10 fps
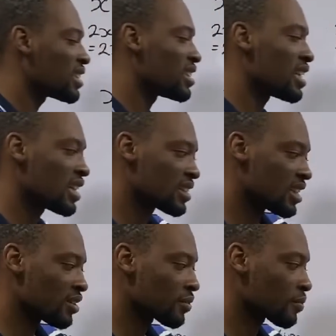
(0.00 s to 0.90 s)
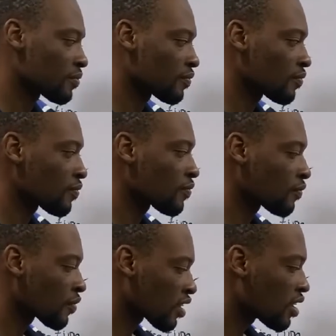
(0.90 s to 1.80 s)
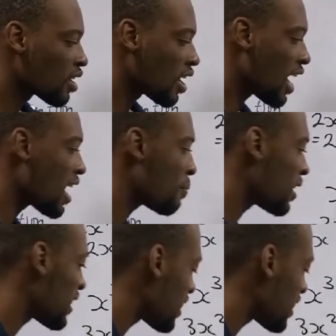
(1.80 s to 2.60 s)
is the answer. How about I